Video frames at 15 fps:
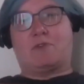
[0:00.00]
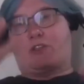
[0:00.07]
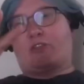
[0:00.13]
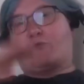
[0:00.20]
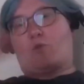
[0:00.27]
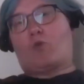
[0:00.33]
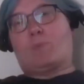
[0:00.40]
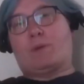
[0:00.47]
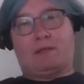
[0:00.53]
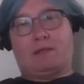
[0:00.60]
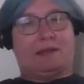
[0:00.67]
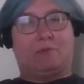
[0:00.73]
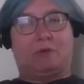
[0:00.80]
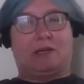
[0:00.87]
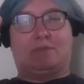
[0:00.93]
Would it throw people,
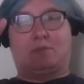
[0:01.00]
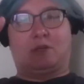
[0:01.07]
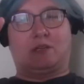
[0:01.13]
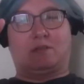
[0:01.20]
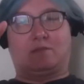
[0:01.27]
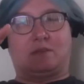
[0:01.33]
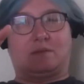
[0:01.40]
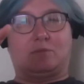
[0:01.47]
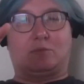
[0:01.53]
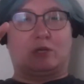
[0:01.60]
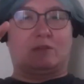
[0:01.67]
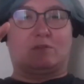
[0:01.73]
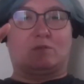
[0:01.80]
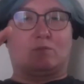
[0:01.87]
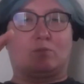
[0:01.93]
like, would
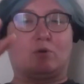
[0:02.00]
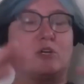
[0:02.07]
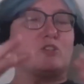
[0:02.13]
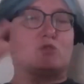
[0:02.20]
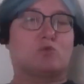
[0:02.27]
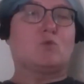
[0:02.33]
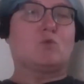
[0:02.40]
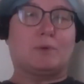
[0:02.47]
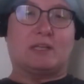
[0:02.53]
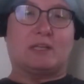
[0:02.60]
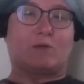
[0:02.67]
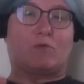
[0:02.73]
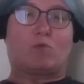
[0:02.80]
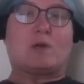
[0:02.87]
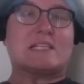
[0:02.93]
it put Drupal
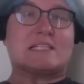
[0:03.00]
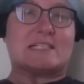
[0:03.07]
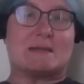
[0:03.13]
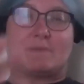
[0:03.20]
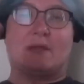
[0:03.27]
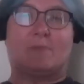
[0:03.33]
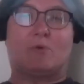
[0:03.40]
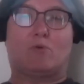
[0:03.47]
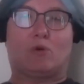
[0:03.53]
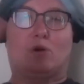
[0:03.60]
at risk that people,